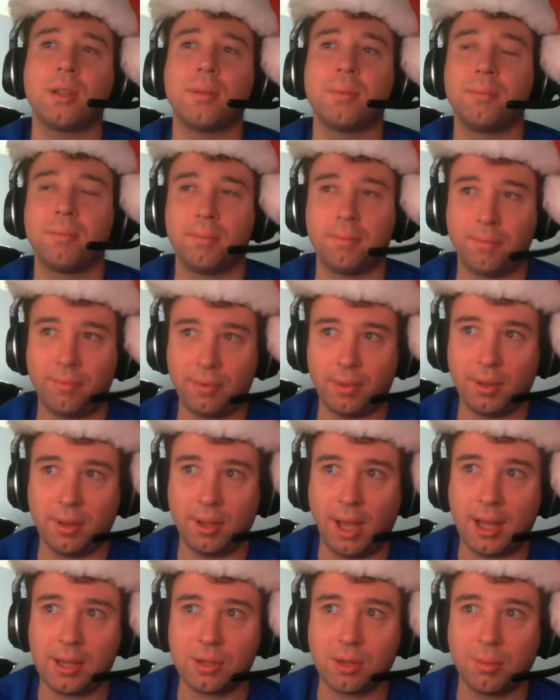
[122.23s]
to for
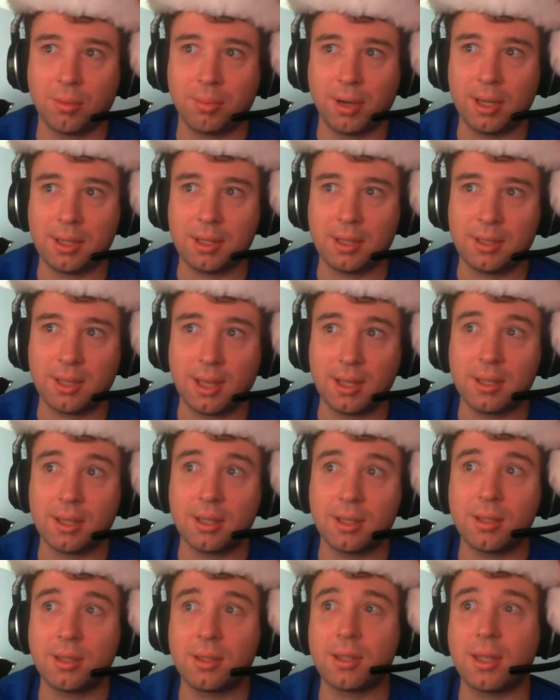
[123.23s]
the actual price, it says
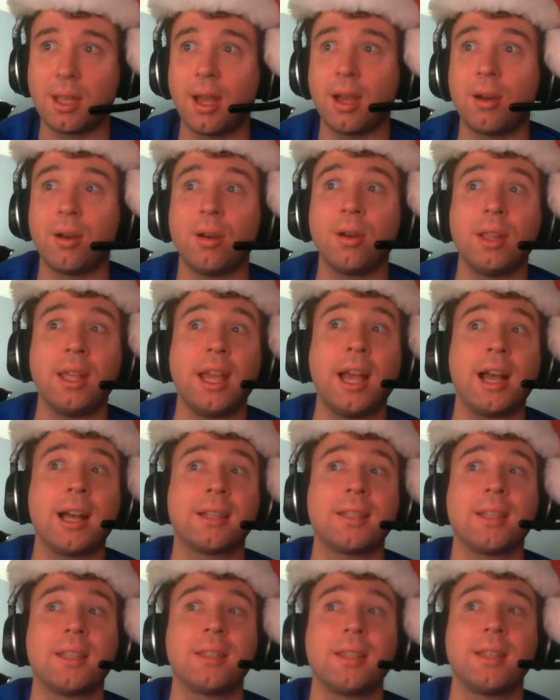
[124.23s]
it's uh, early
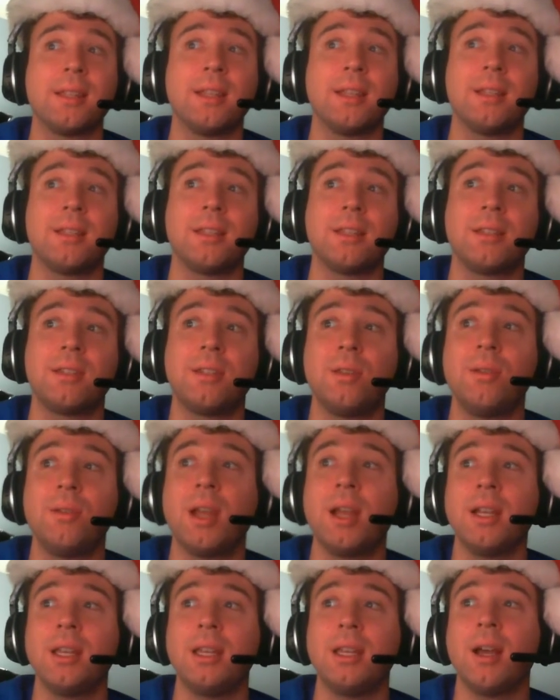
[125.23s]
access at least is two
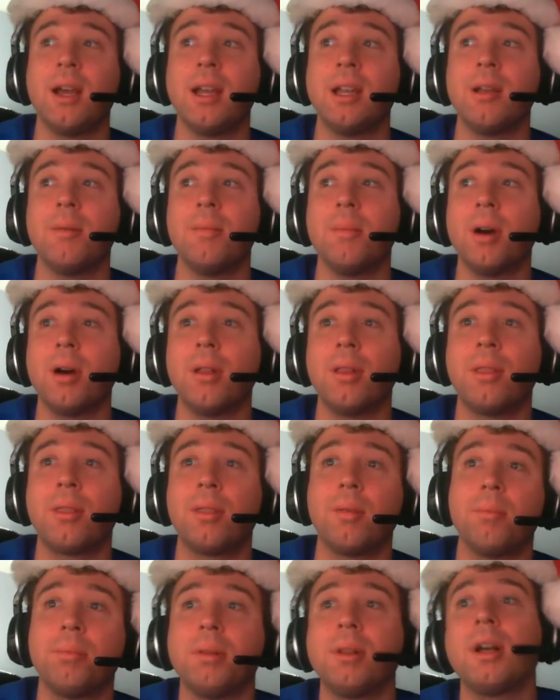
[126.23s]
ninety nine a
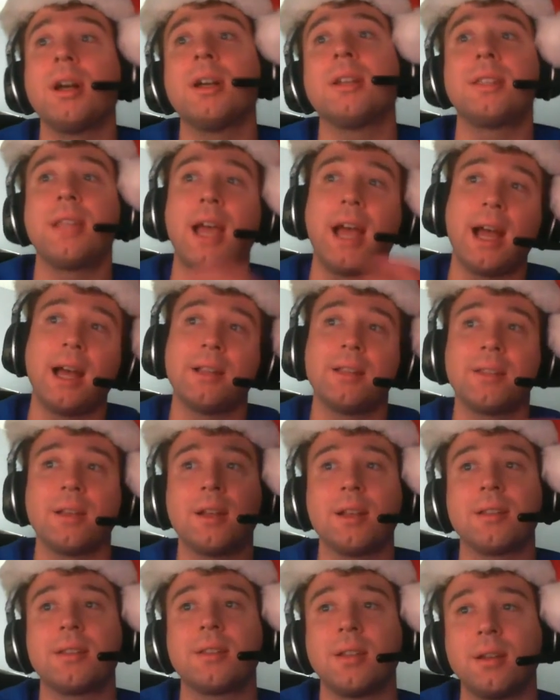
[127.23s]
month plus ads
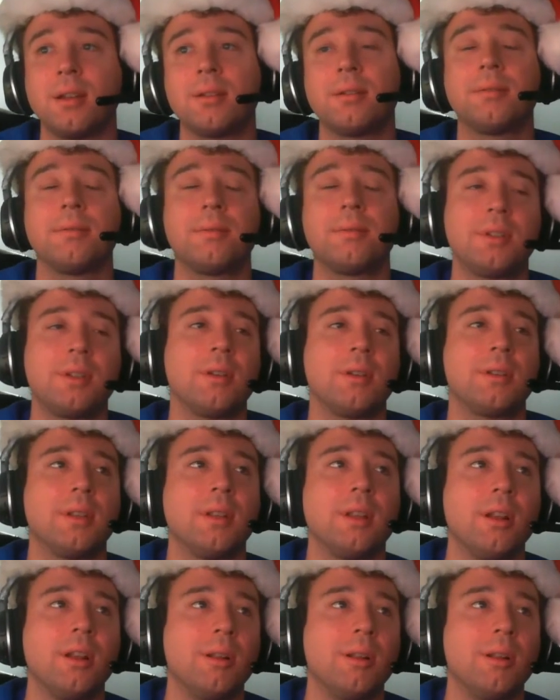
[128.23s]
also. So it's a yeah.